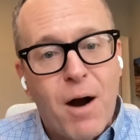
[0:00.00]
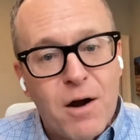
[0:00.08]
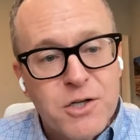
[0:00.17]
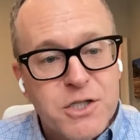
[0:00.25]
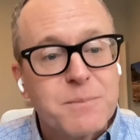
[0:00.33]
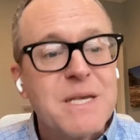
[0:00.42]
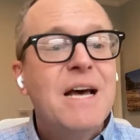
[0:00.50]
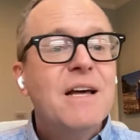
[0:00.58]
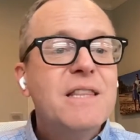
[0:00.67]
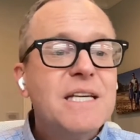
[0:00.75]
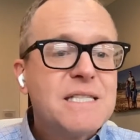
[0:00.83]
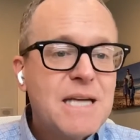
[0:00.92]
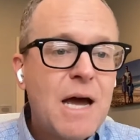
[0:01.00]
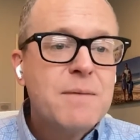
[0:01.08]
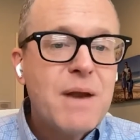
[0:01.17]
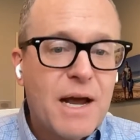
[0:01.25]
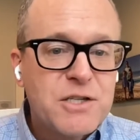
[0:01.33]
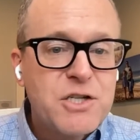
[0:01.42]
partnerships this
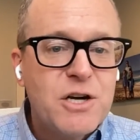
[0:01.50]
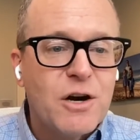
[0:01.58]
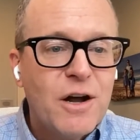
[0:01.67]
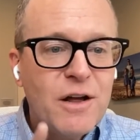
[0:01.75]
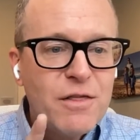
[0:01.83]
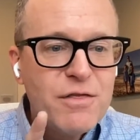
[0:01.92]
time next year?